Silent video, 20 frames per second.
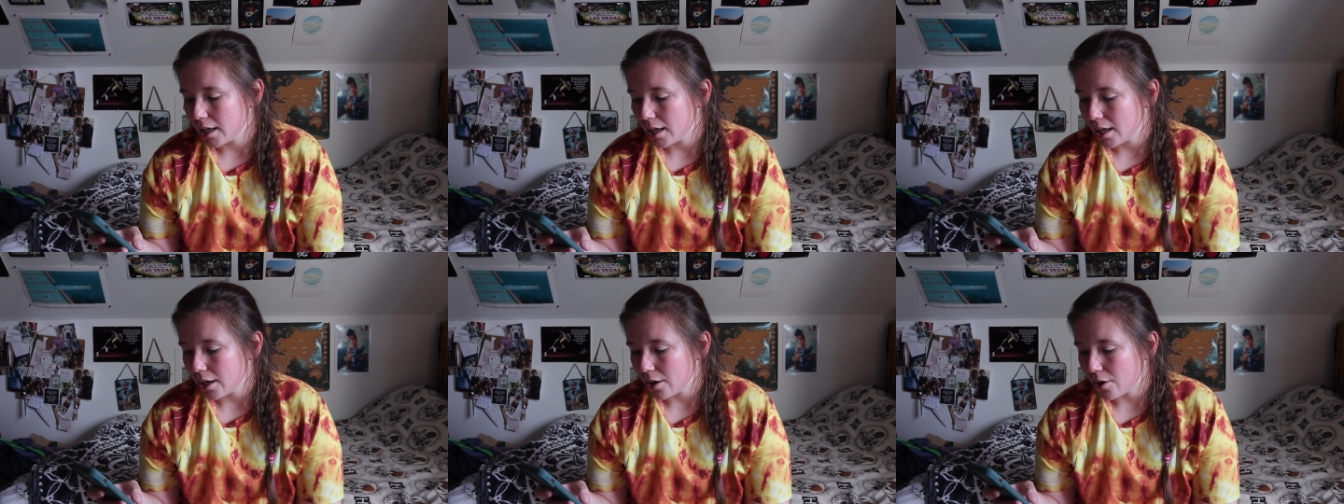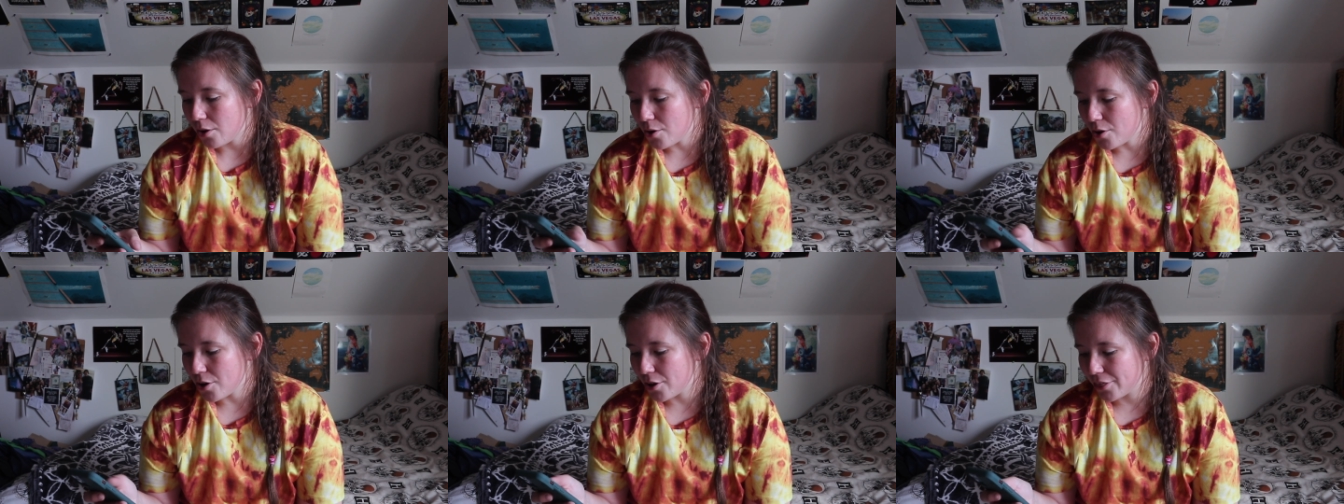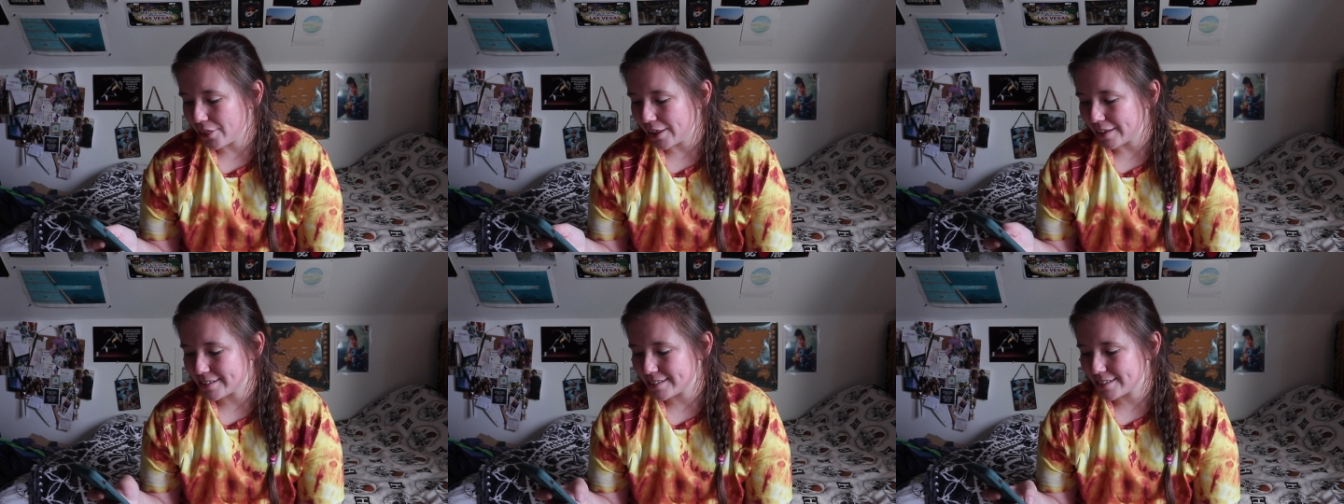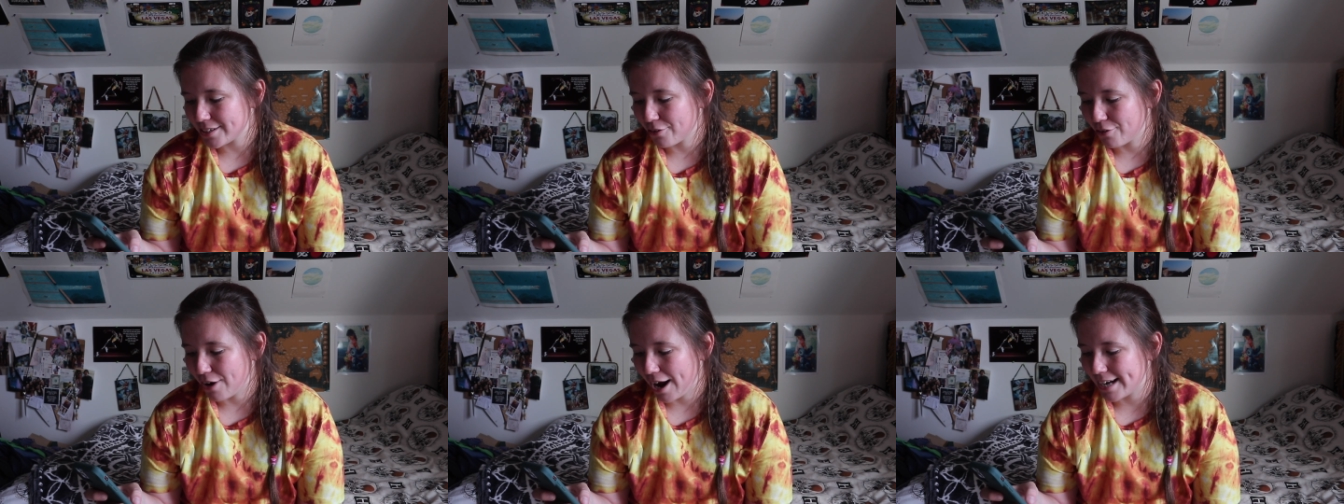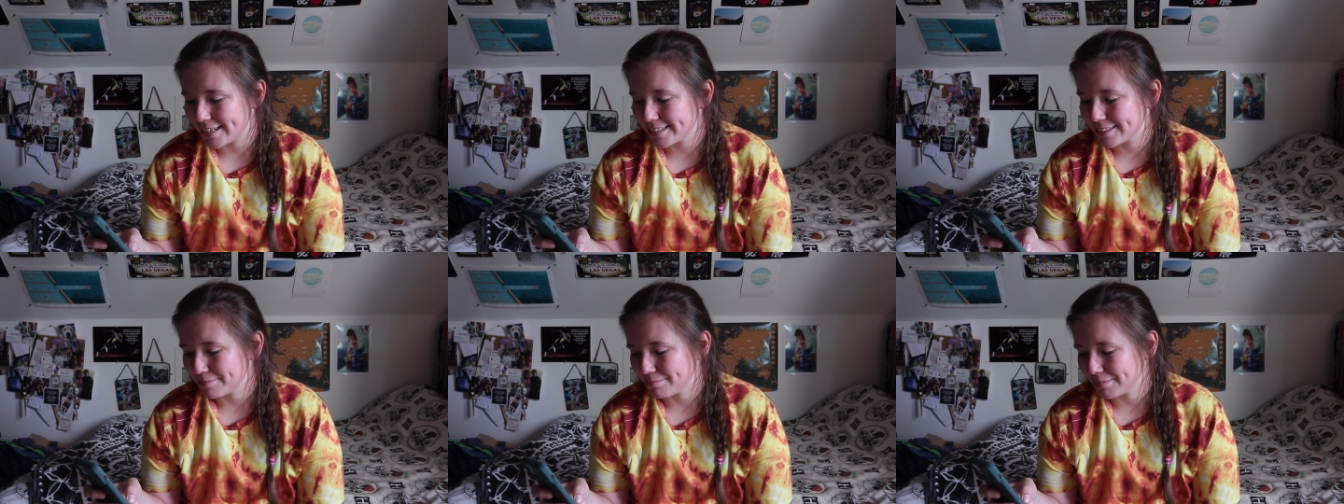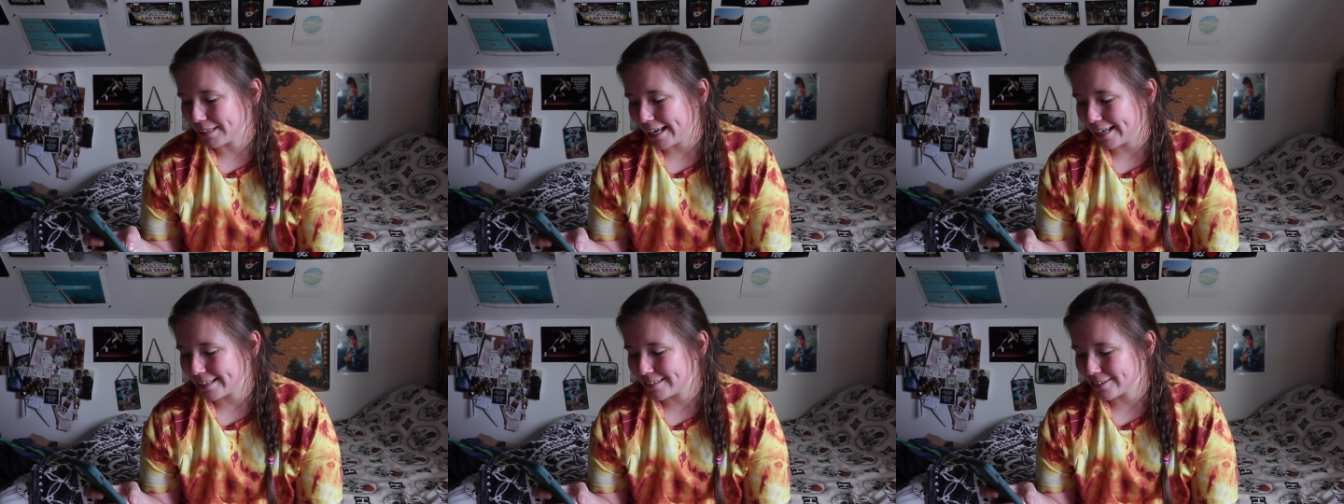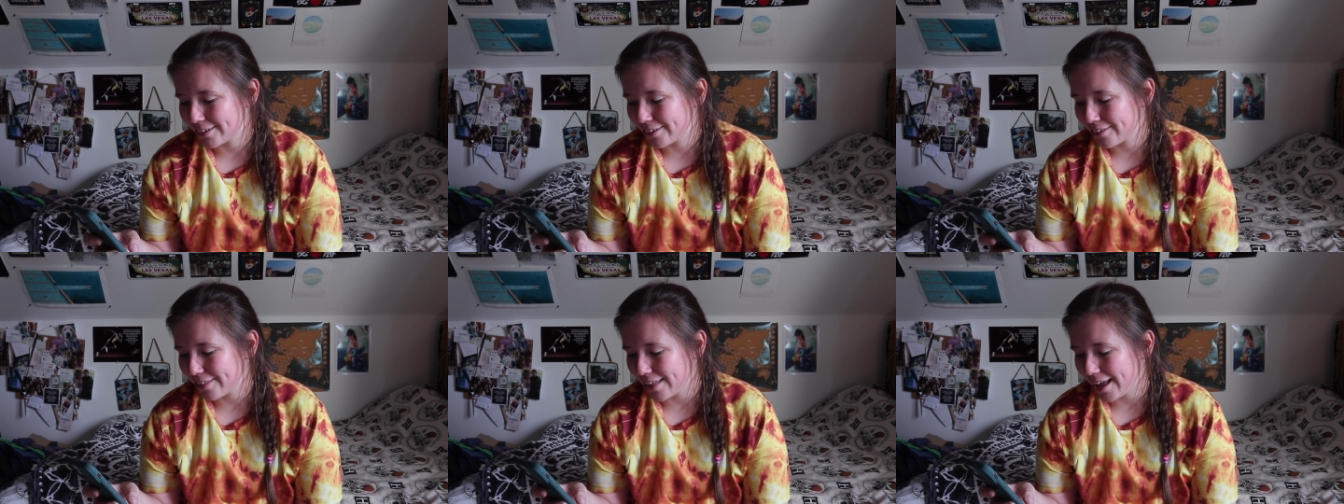Oh, this is a random letter
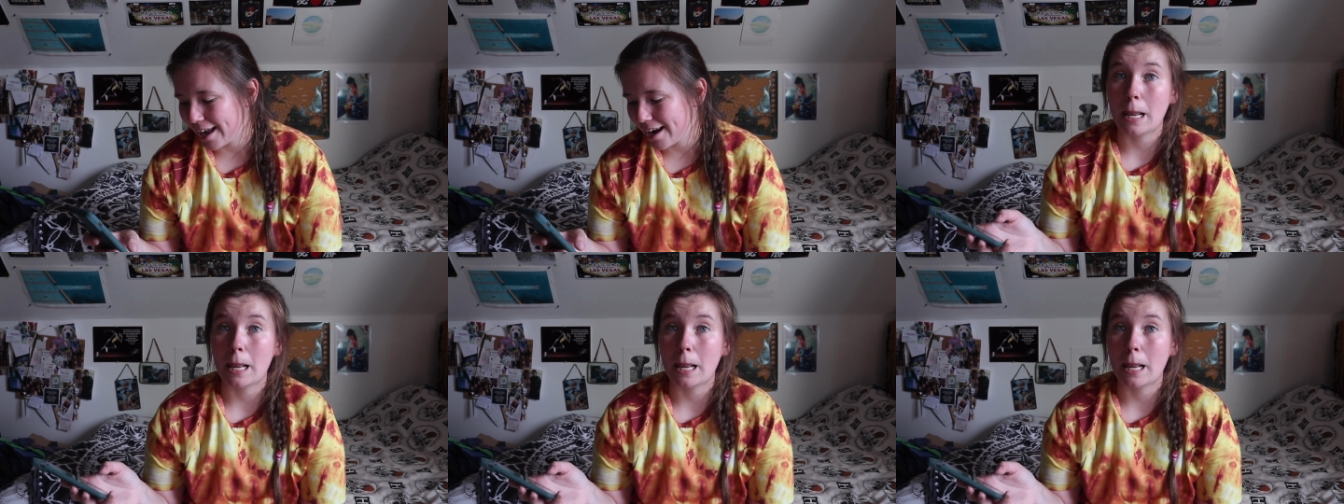thing.